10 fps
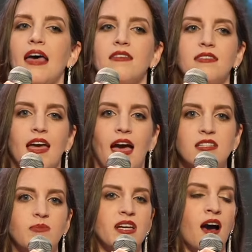And then they
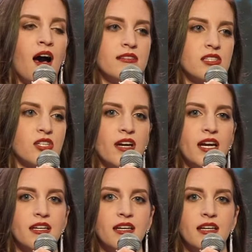had to be
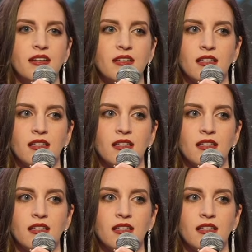consecrated.